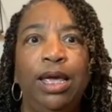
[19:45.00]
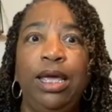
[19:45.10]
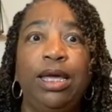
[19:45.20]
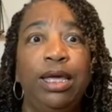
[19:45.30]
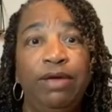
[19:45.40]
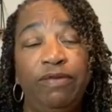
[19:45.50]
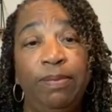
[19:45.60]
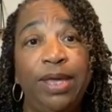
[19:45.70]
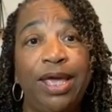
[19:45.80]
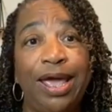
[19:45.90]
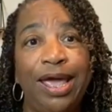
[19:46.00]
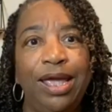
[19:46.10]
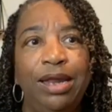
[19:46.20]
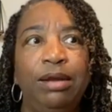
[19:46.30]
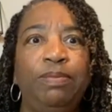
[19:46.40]
it could even be
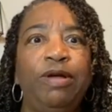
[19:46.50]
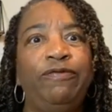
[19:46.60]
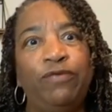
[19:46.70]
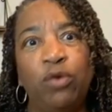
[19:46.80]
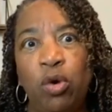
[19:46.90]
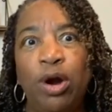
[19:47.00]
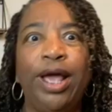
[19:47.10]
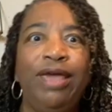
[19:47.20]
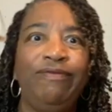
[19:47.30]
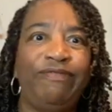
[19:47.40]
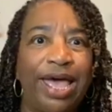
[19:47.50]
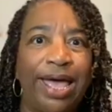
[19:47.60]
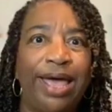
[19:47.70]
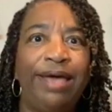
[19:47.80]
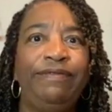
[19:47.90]
8. But 4 and
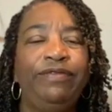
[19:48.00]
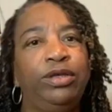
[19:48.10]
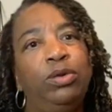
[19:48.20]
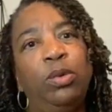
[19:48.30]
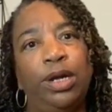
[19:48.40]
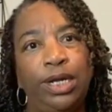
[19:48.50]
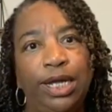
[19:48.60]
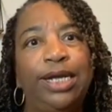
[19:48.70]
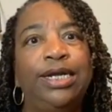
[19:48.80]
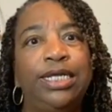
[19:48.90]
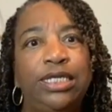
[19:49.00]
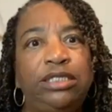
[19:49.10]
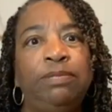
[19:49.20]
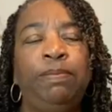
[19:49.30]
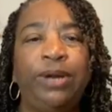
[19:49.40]
5, you want to at
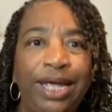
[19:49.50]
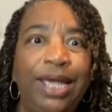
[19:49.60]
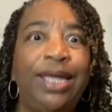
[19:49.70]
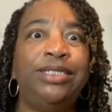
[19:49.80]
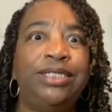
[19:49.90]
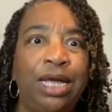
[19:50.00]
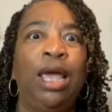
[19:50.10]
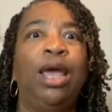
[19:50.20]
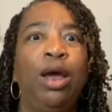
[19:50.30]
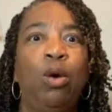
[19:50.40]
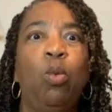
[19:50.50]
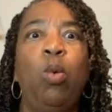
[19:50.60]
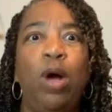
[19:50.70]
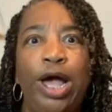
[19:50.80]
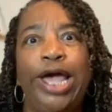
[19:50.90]
least blend
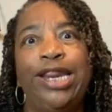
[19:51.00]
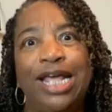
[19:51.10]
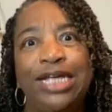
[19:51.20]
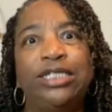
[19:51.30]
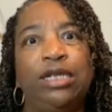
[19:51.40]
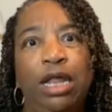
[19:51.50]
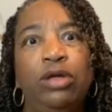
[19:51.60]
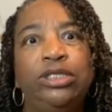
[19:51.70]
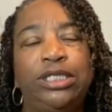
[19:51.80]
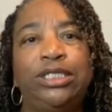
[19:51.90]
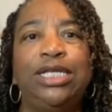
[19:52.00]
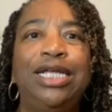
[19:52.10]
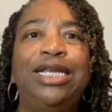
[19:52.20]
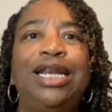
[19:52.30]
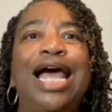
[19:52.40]
one that's closest
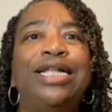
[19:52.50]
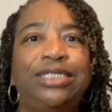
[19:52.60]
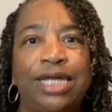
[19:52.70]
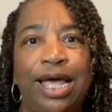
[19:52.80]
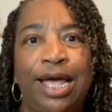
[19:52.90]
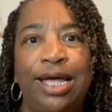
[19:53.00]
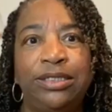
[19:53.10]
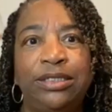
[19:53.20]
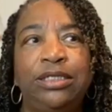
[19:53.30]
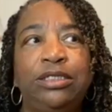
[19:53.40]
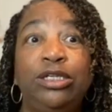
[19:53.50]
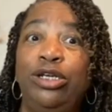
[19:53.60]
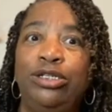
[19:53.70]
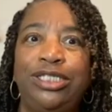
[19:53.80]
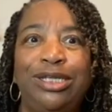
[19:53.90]
in lot size to
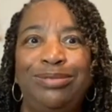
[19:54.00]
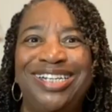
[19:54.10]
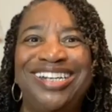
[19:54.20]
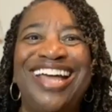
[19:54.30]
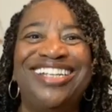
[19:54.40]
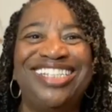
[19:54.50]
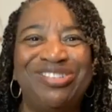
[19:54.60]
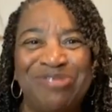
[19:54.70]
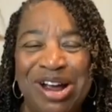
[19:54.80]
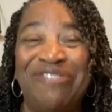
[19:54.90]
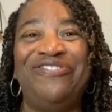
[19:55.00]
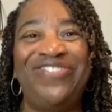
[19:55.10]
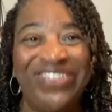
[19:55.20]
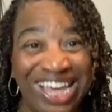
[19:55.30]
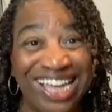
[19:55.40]
your subject. Now the square
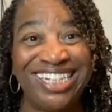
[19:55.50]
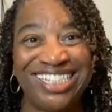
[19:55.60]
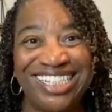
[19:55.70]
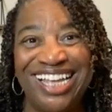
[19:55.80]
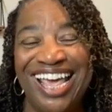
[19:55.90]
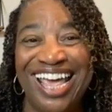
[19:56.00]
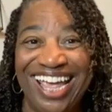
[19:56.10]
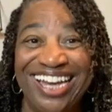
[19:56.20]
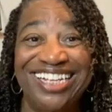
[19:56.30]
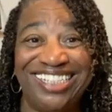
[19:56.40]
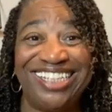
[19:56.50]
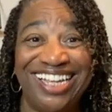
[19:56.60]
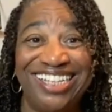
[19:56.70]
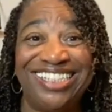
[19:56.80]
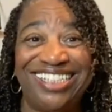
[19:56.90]
feet in this
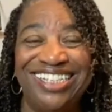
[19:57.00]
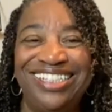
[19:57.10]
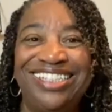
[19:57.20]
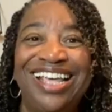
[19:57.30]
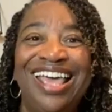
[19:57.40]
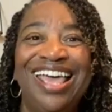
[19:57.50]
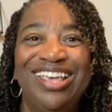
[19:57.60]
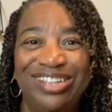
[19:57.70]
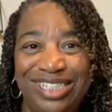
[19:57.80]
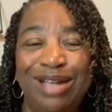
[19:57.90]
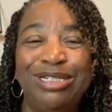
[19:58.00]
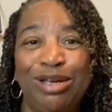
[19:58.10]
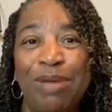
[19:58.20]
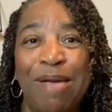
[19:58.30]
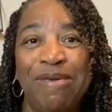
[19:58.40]
instance. Your
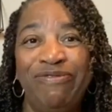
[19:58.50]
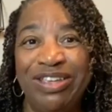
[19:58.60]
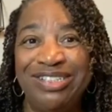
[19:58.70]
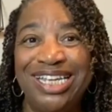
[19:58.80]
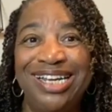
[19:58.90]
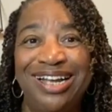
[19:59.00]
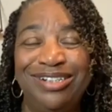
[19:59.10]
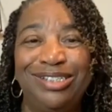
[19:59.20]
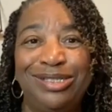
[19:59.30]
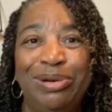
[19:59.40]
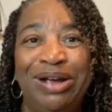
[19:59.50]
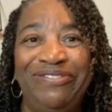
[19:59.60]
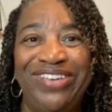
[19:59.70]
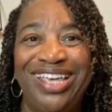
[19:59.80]
subject might be 1,500 square